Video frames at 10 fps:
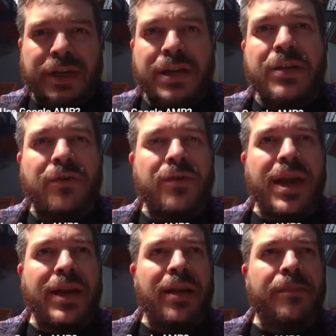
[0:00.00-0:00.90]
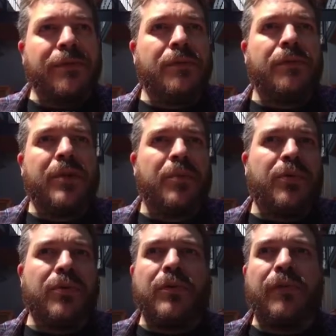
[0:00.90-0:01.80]
They didn't create AMP to
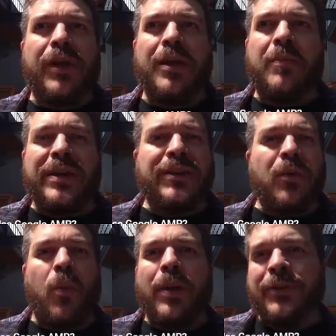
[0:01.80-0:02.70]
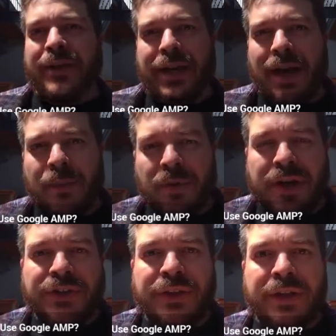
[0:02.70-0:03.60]
improve like basic website
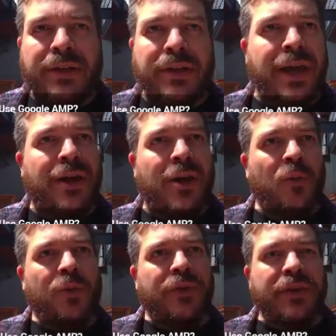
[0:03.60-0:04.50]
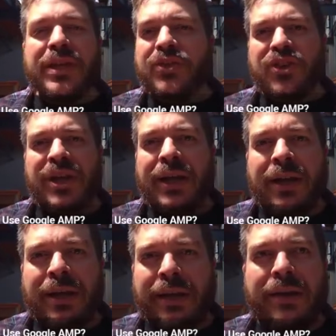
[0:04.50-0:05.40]
operation and help with lead
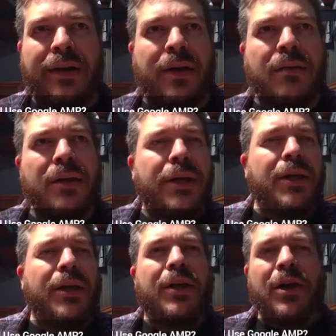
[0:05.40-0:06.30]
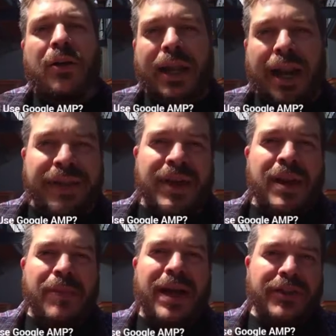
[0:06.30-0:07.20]
gen and a lot of the
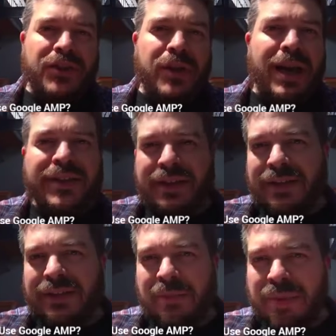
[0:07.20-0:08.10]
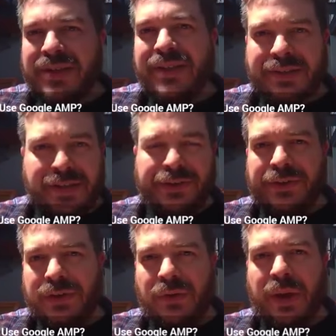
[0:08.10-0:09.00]
inbound strategies that businesses
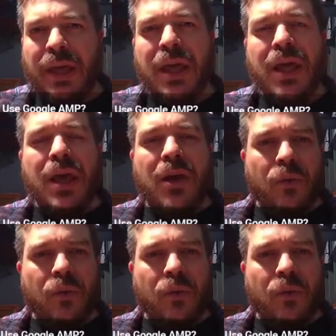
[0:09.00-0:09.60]
are doing.